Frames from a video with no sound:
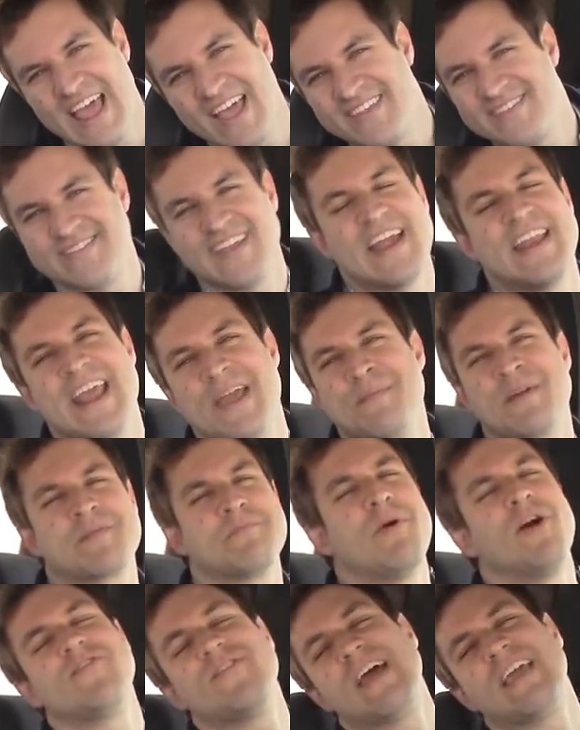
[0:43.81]
has dynamic
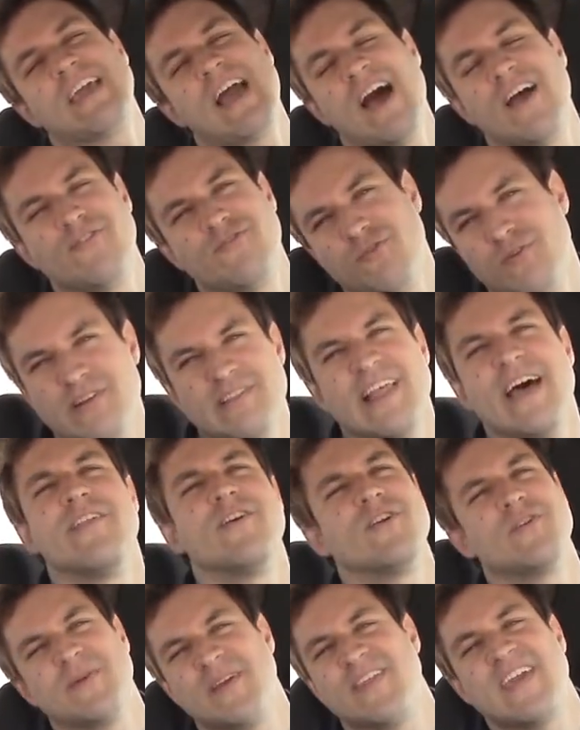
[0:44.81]
multi-contour
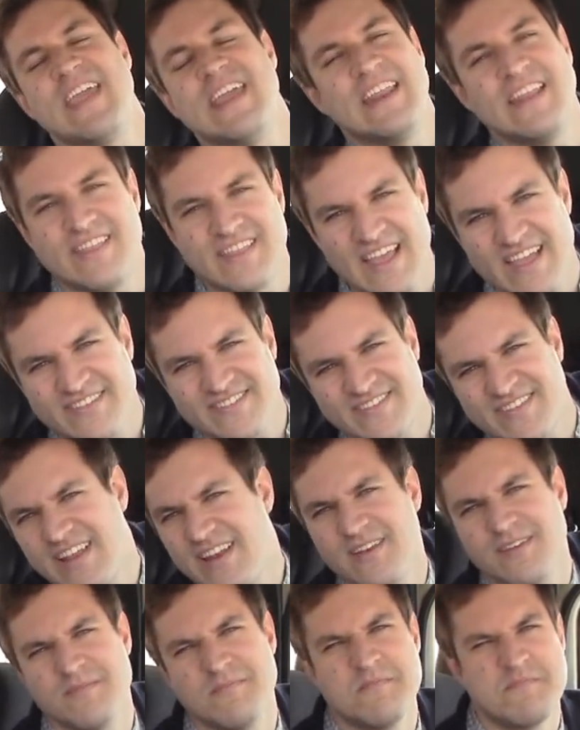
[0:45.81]
leather with heated this
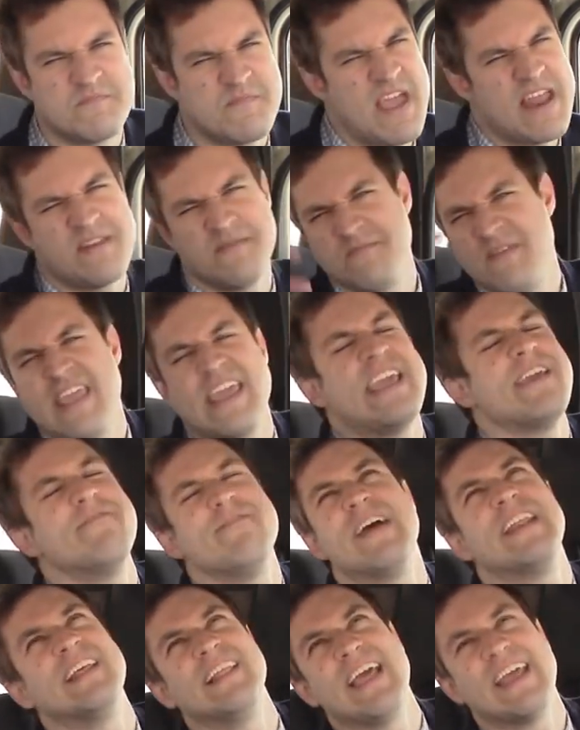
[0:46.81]
and then he
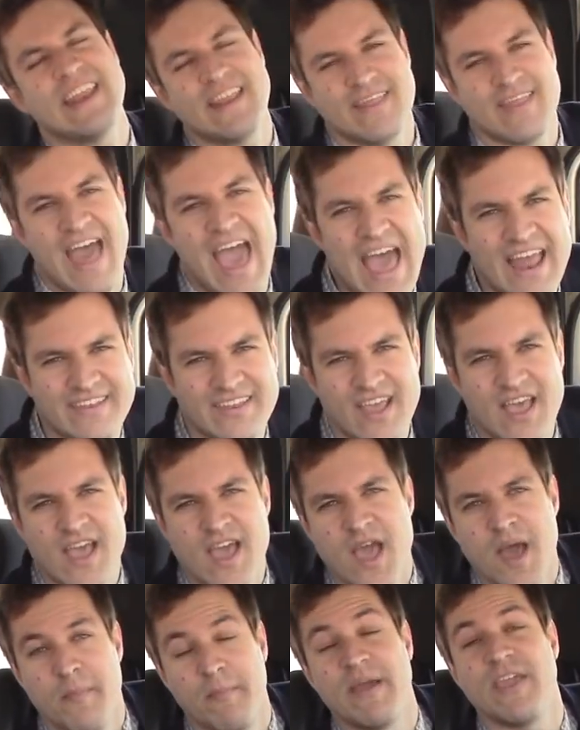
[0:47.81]
ventilated that.
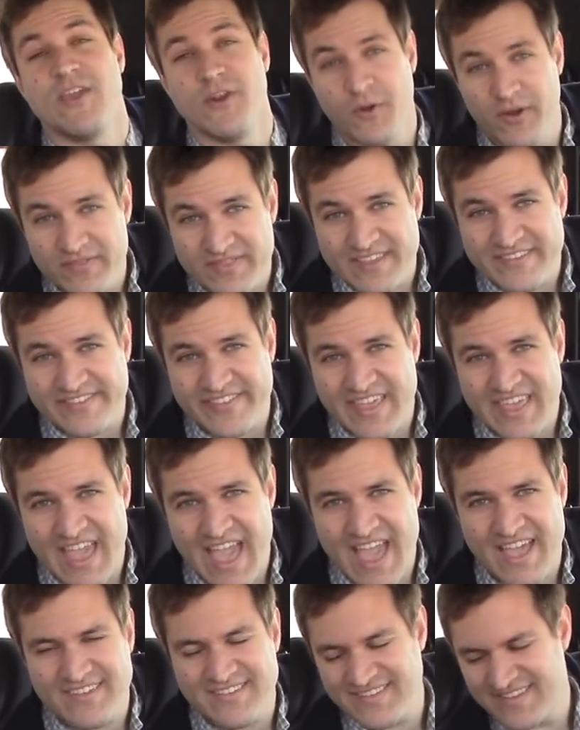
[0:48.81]
But you know what this thing
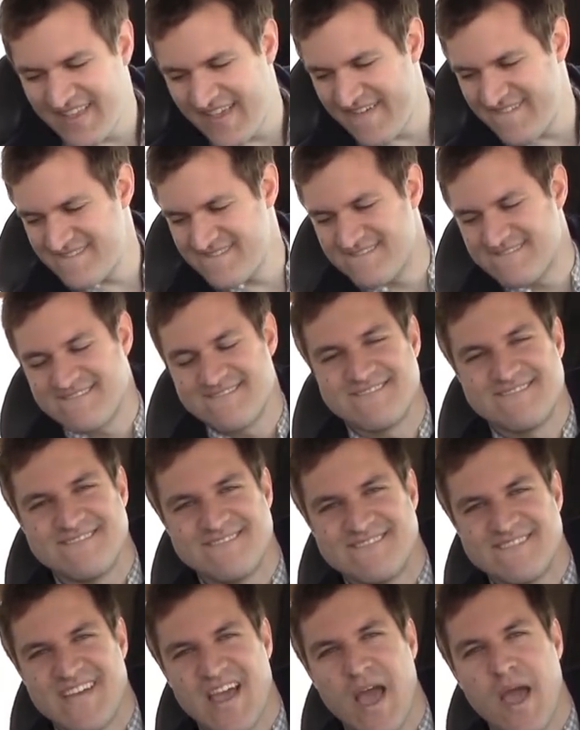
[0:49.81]
has?
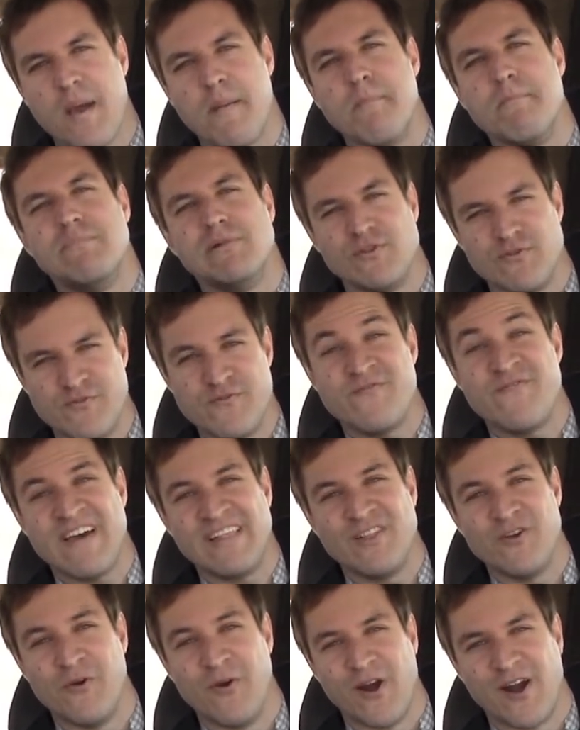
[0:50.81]
Blue
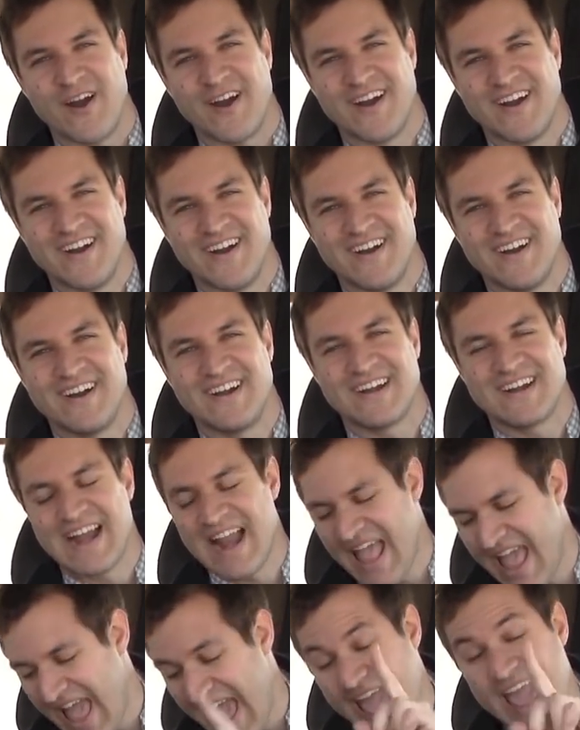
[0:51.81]
velour.
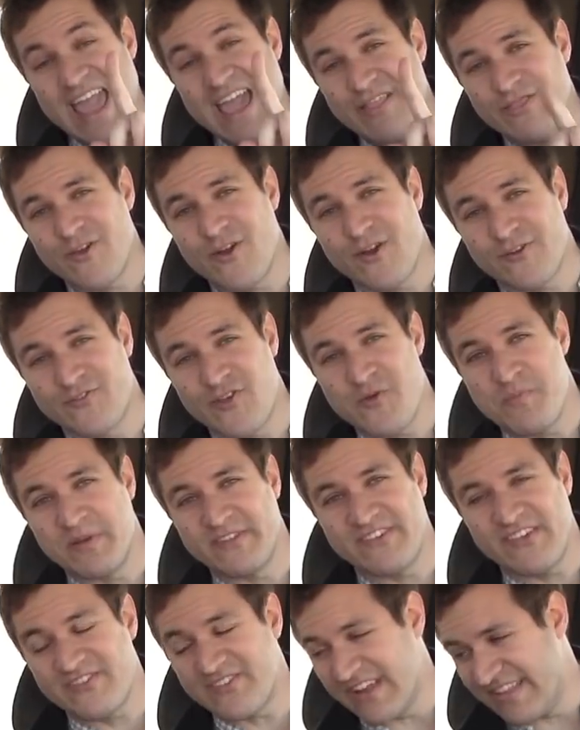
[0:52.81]
And there are two
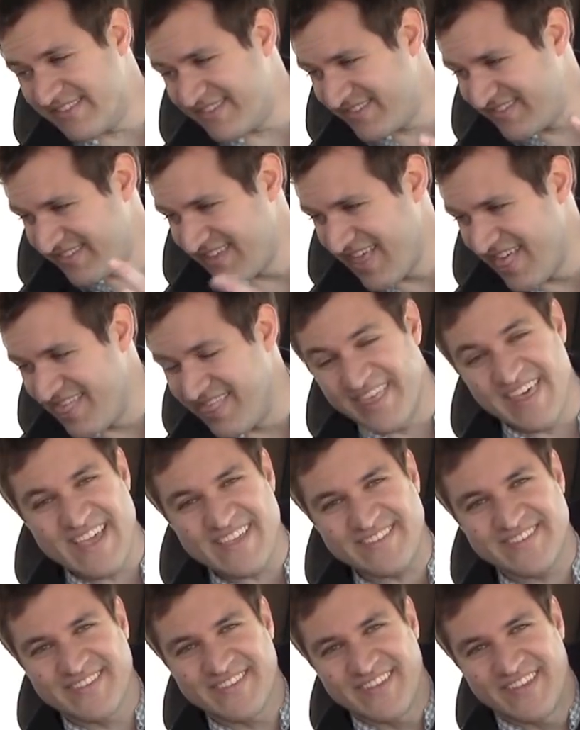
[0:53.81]
positions, this